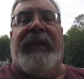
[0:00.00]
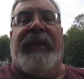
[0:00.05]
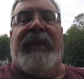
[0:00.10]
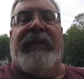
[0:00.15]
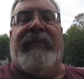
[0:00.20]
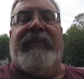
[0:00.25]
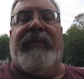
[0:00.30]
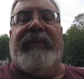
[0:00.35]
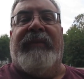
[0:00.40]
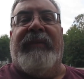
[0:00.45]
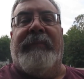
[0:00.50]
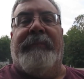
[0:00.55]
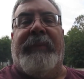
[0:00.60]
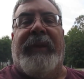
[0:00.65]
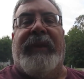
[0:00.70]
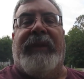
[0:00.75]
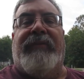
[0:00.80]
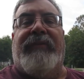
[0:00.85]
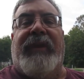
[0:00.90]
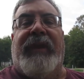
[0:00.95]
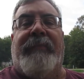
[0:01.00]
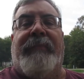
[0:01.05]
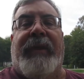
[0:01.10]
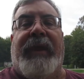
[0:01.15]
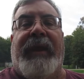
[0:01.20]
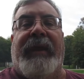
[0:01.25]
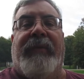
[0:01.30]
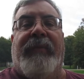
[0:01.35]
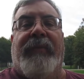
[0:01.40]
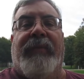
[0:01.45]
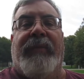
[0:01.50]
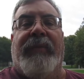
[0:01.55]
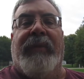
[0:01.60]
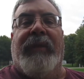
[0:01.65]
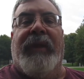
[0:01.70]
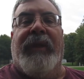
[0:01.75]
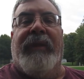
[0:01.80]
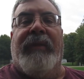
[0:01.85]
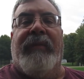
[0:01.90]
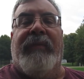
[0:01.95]
set you up on the tripod and
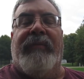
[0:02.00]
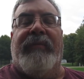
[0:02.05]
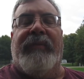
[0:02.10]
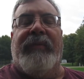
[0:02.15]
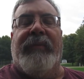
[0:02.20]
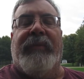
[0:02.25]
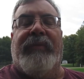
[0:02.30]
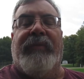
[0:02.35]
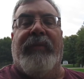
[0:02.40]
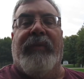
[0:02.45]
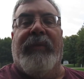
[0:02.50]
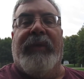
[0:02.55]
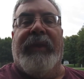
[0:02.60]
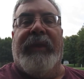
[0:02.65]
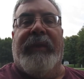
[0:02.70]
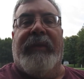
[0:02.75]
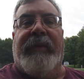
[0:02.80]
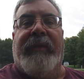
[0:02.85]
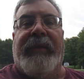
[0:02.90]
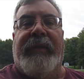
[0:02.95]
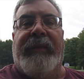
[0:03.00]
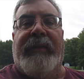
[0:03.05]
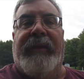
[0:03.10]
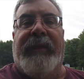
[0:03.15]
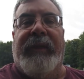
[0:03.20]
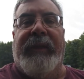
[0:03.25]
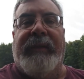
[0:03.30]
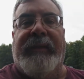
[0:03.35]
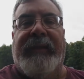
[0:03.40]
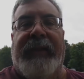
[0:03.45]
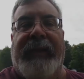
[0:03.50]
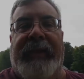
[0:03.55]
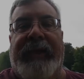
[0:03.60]
we'll see what's going on. All right, hang tight,